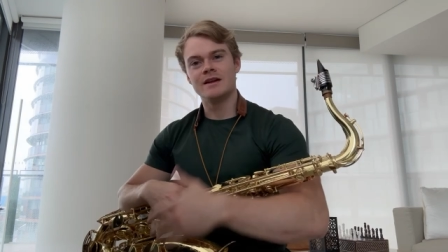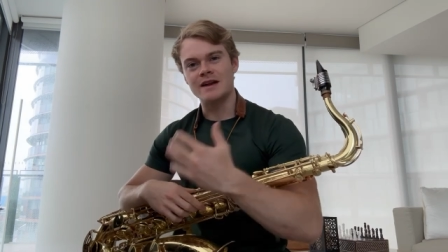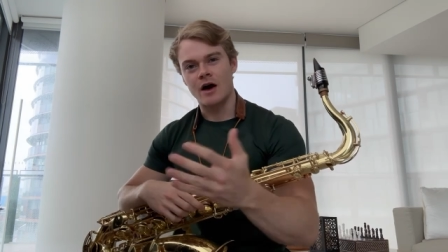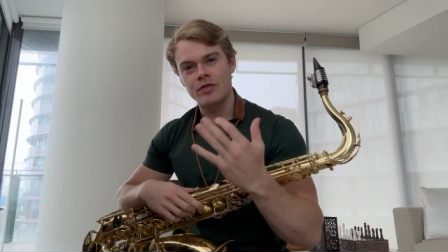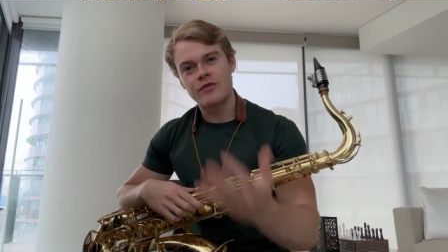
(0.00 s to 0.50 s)

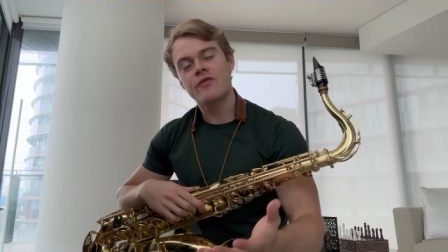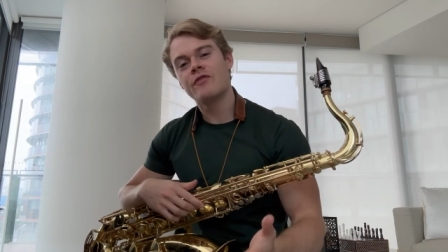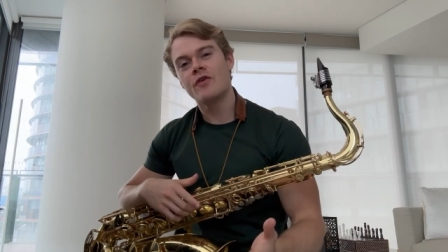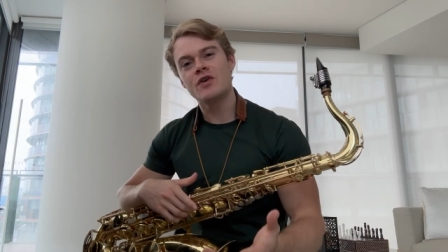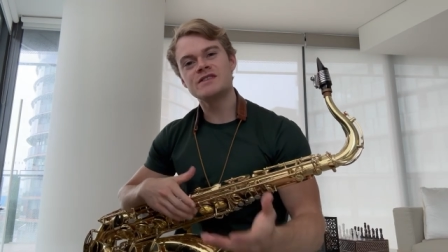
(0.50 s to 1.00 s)
Now, the
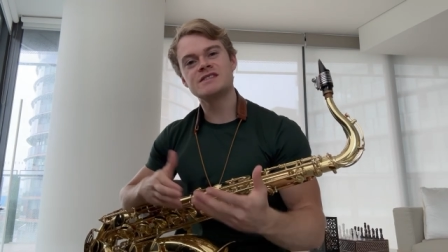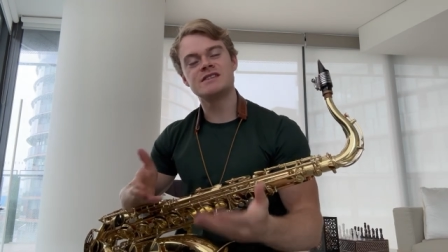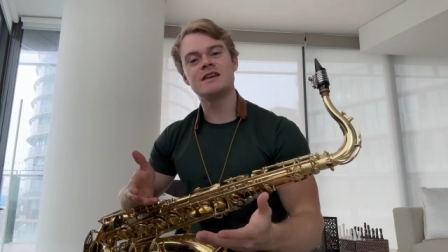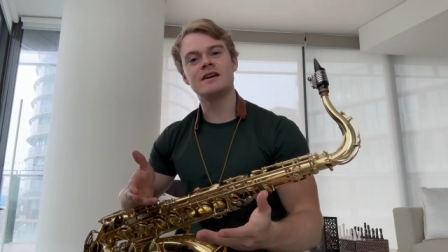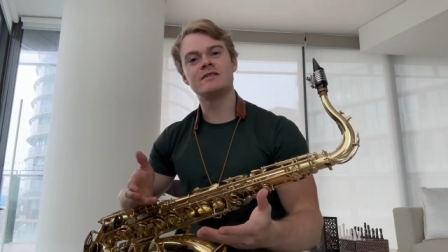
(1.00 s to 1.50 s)
first
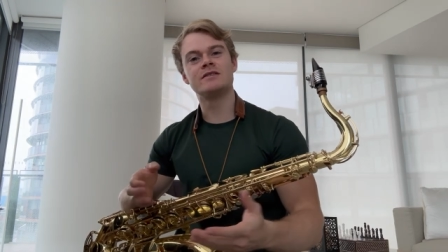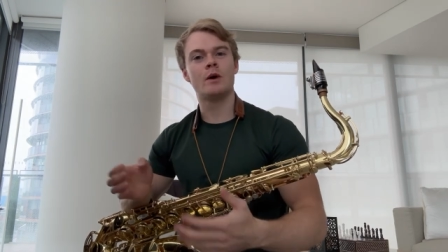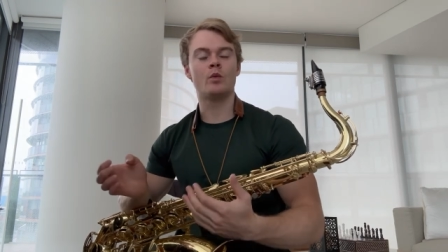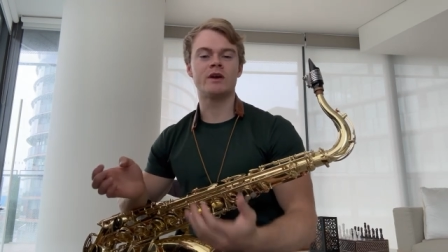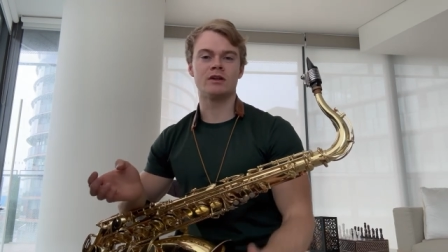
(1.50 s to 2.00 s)
thing
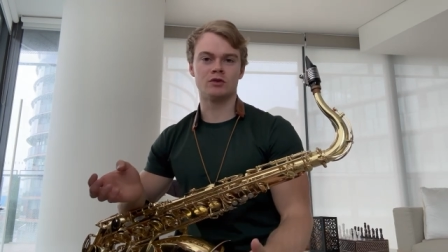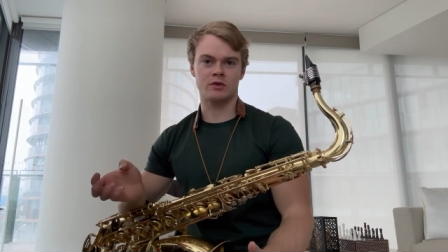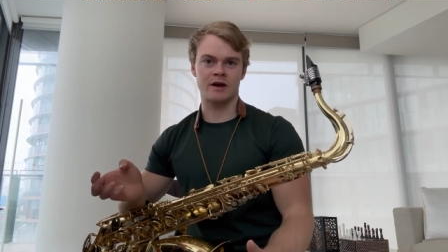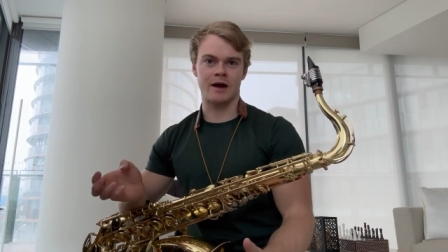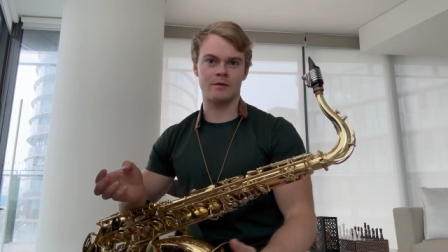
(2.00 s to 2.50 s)
that we can
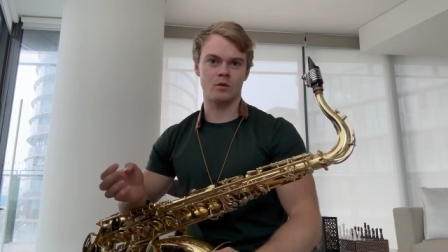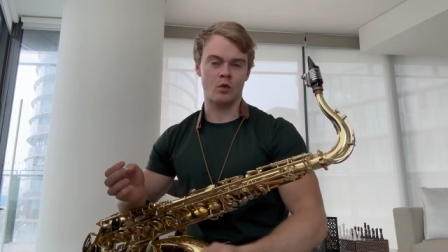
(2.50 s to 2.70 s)
look at